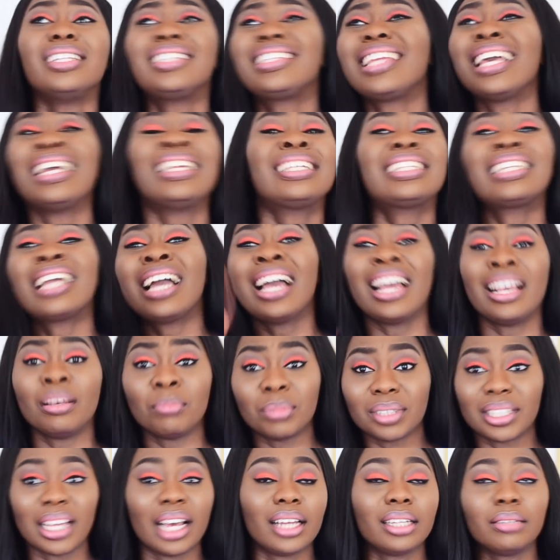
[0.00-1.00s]
10
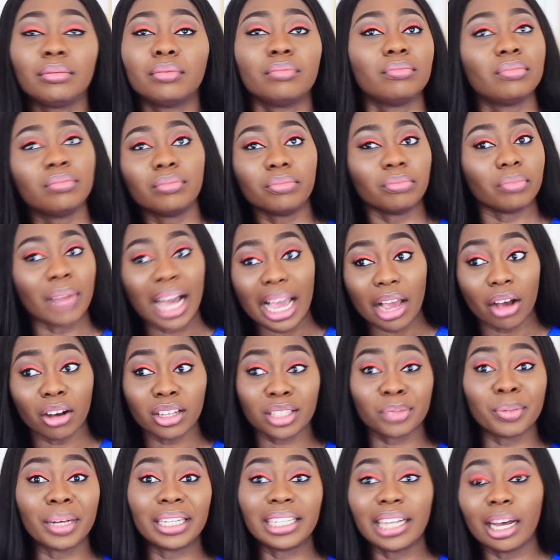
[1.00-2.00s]
times that my
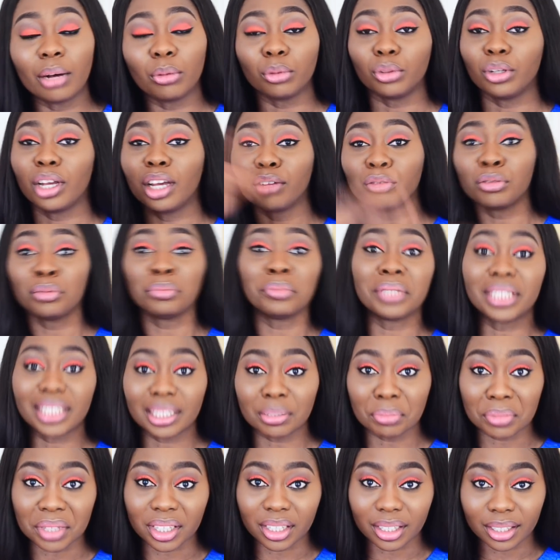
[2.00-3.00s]
husband now will never
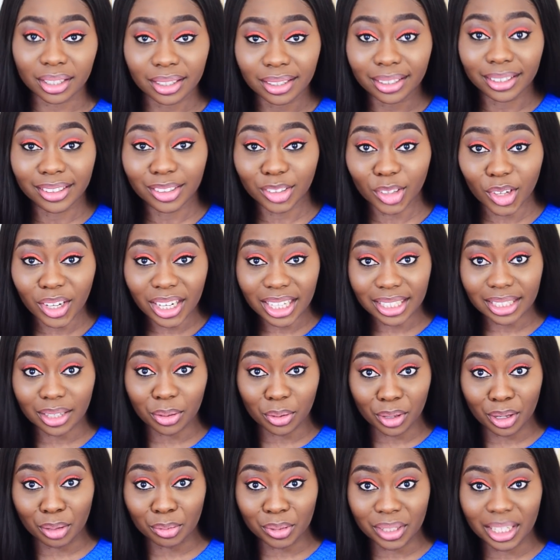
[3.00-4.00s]
miss me. Do you
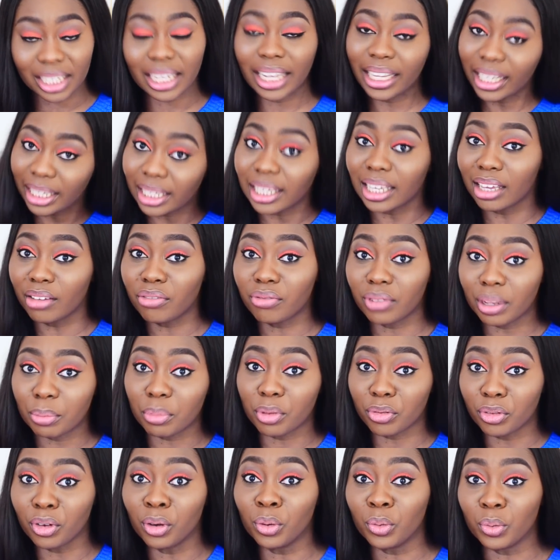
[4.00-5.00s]
understand what I'm saying? Like, if
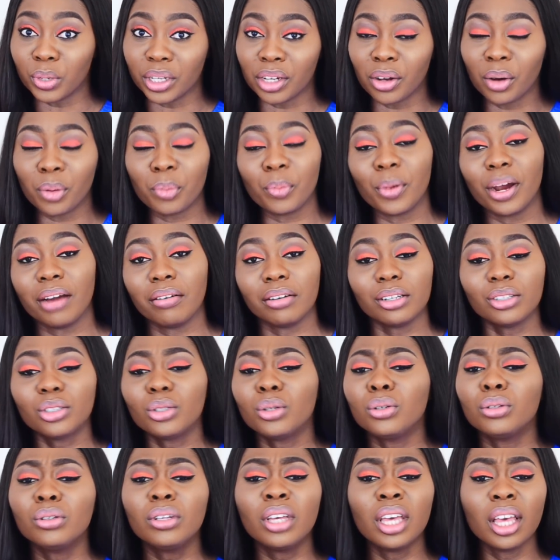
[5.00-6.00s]
before we got married.
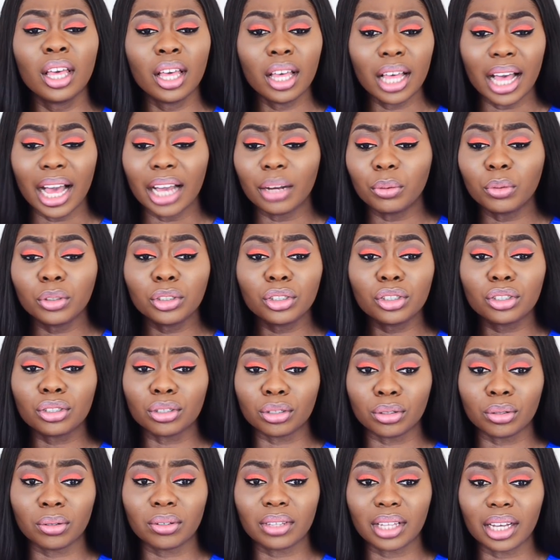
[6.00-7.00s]
So I want you to
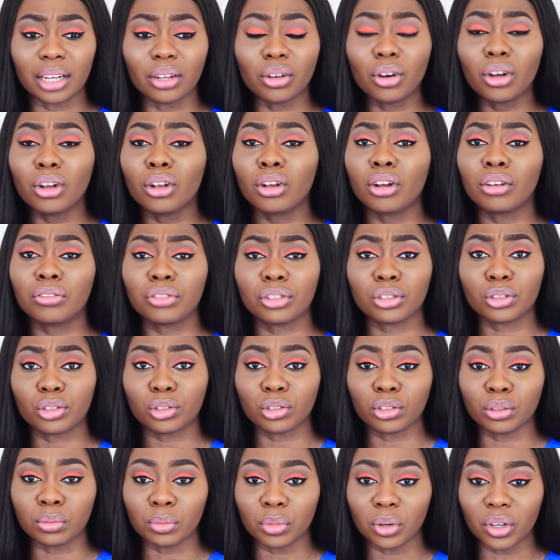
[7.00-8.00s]
know that God loves you
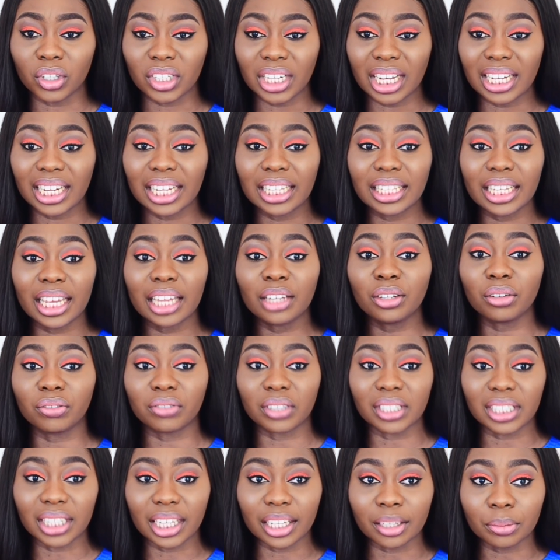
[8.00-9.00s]
so much, and at the end of
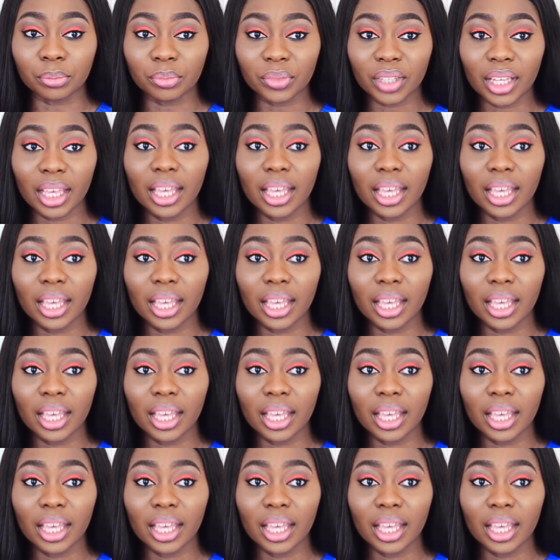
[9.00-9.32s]
the day,